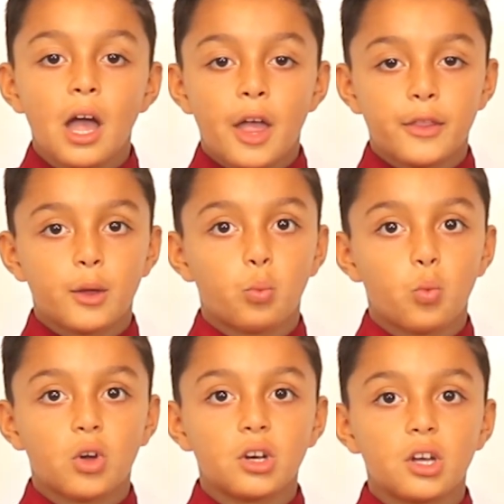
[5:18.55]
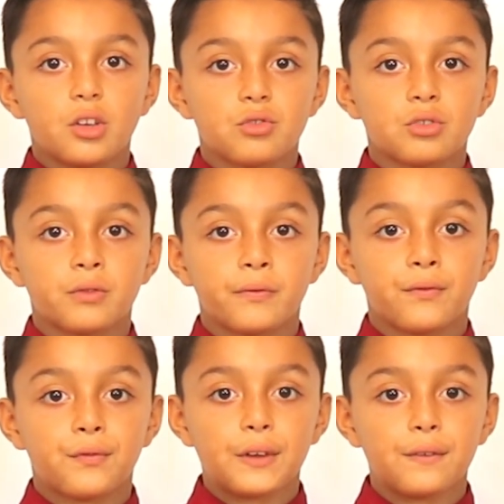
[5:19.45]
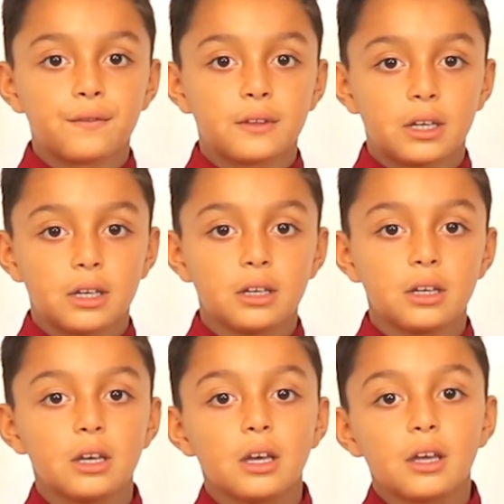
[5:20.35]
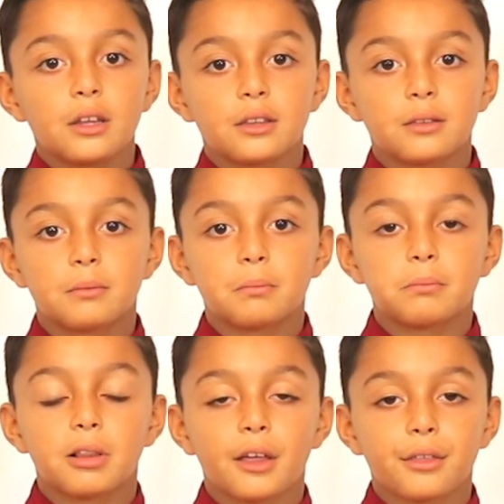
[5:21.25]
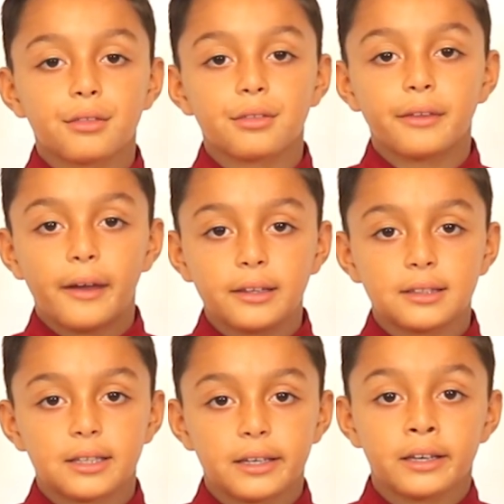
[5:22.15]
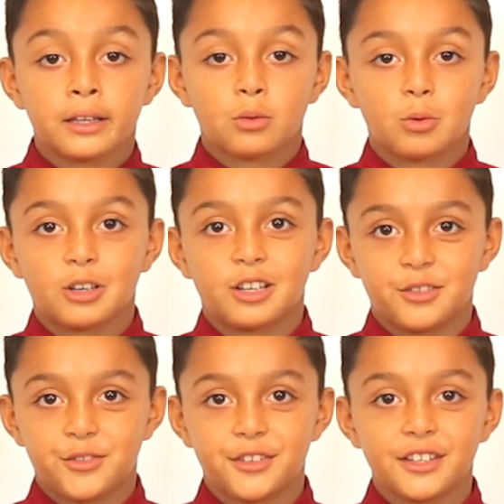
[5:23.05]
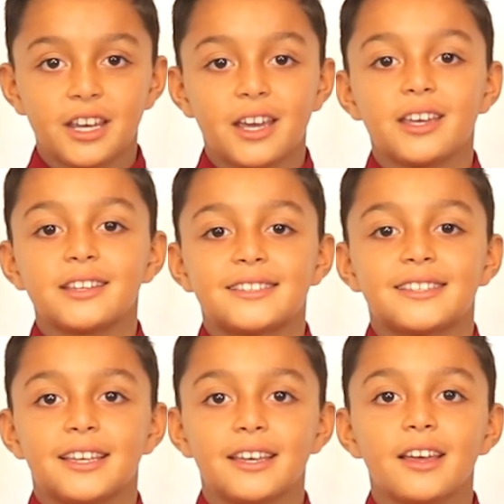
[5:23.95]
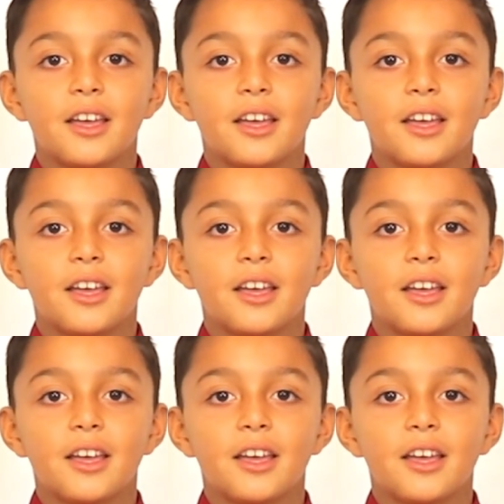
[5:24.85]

And then 150 plus 30 is 180.